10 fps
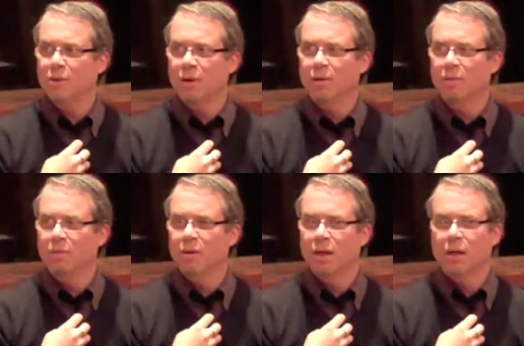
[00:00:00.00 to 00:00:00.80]

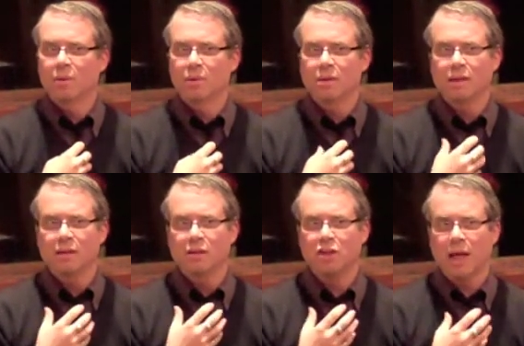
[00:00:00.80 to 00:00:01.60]
We're seeing
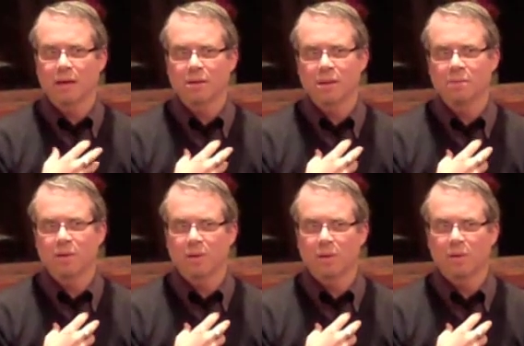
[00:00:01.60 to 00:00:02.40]
the channels as
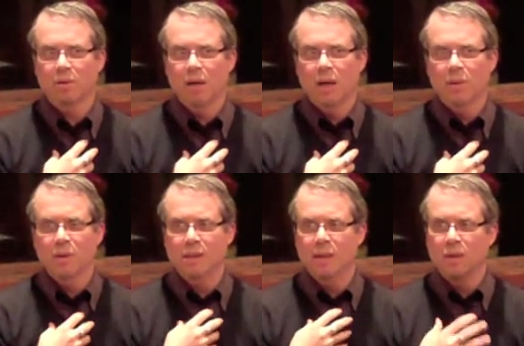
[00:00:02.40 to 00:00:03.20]
pure. We're
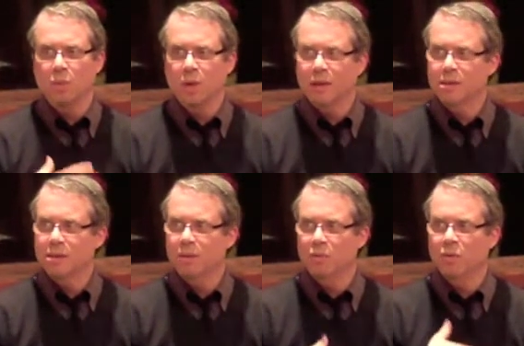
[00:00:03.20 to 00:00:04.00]
seeing the winds
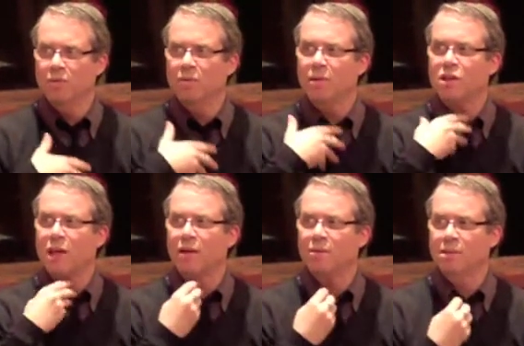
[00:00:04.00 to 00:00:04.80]
that move through the
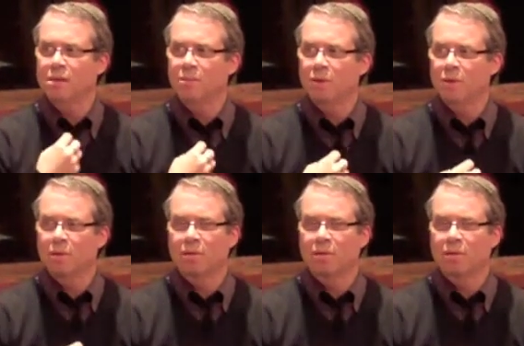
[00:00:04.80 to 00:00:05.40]
channels as pure.